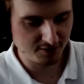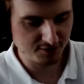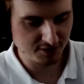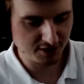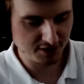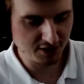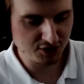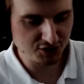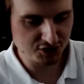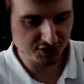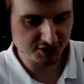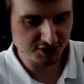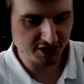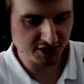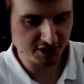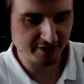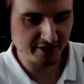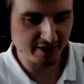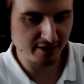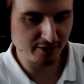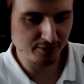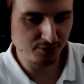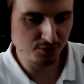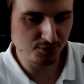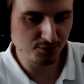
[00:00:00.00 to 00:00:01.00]
Each
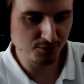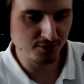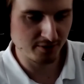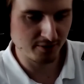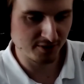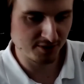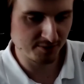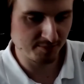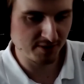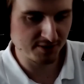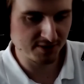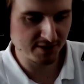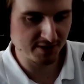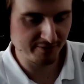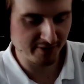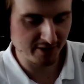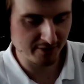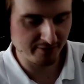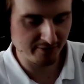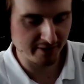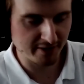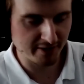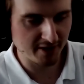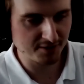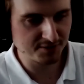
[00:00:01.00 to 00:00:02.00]
channel uses a specific
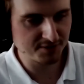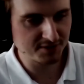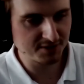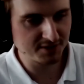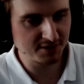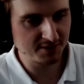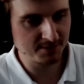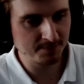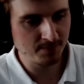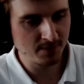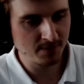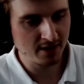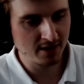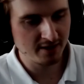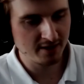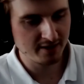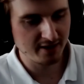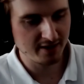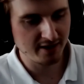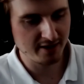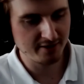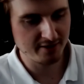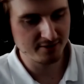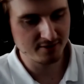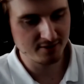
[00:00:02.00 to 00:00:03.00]
frequency,
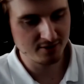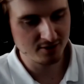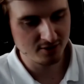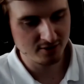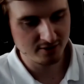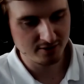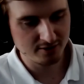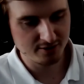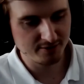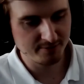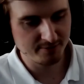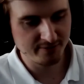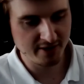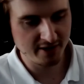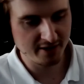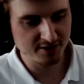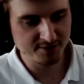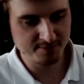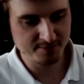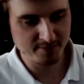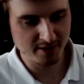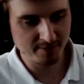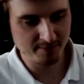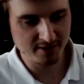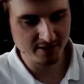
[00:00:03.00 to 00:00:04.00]
and if there
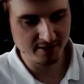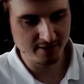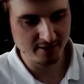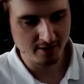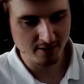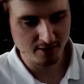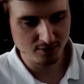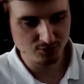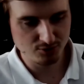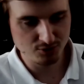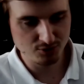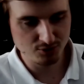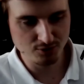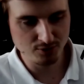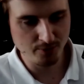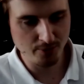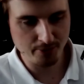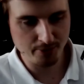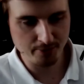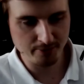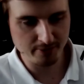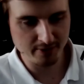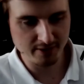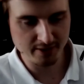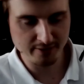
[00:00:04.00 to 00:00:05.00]
is maybe two,
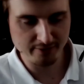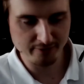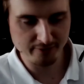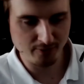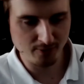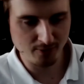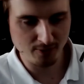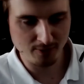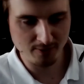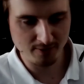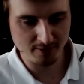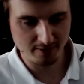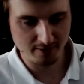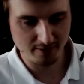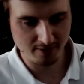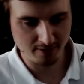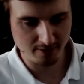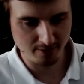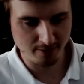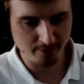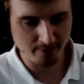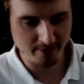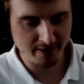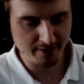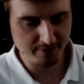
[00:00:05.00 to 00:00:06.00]
three, four
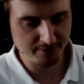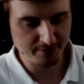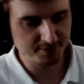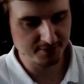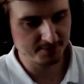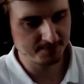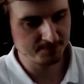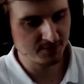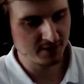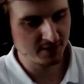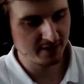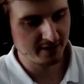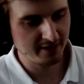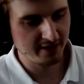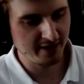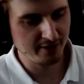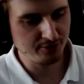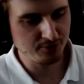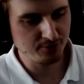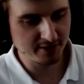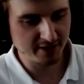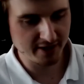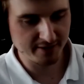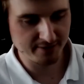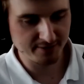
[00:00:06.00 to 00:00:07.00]
around, and
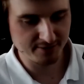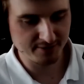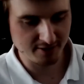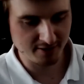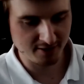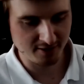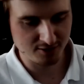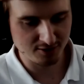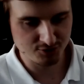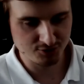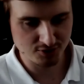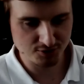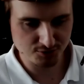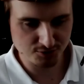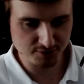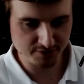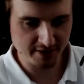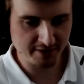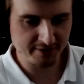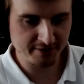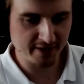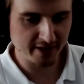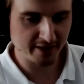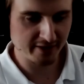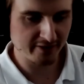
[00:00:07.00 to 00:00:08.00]
you can just
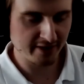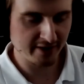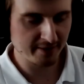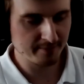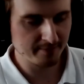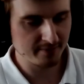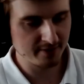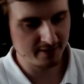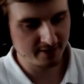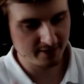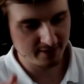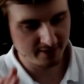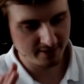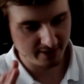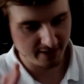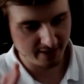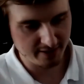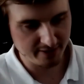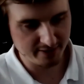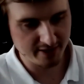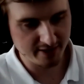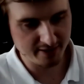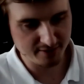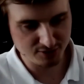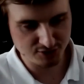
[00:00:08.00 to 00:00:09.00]
detect them
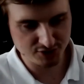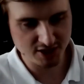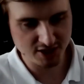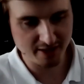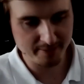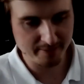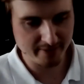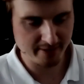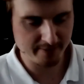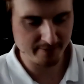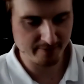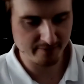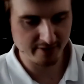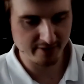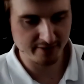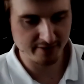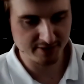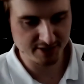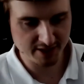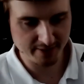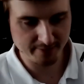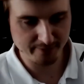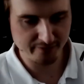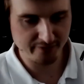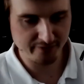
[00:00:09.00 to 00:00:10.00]
and then jam them,
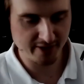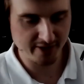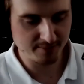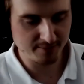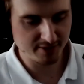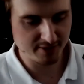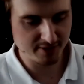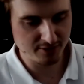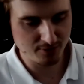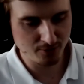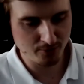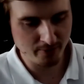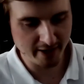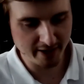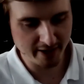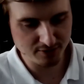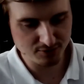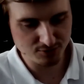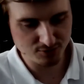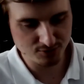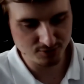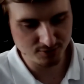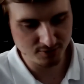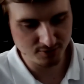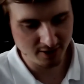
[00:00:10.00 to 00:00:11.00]
jam them in a way
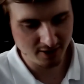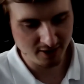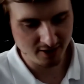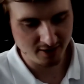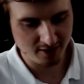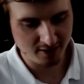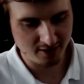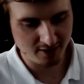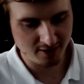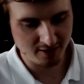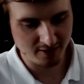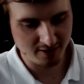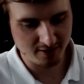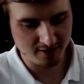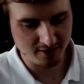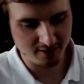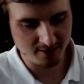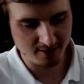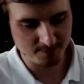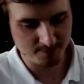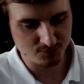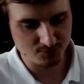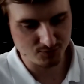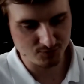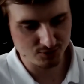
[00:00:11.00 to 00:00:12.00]
to
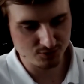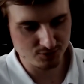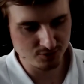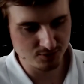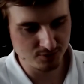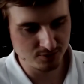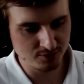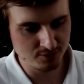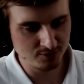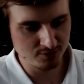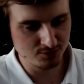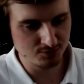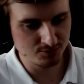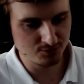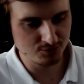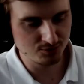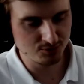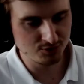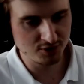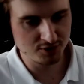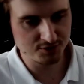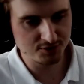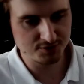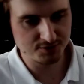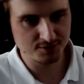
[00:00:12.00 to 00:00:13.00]
um, to to
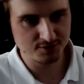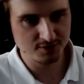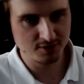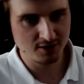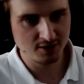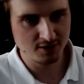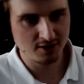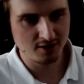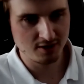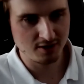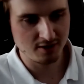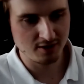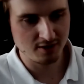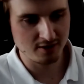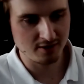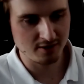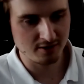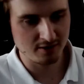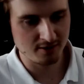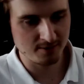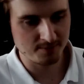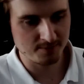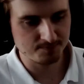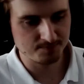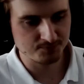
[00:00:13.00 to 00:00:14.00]
just
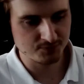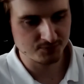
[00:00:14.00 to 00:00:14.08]
um,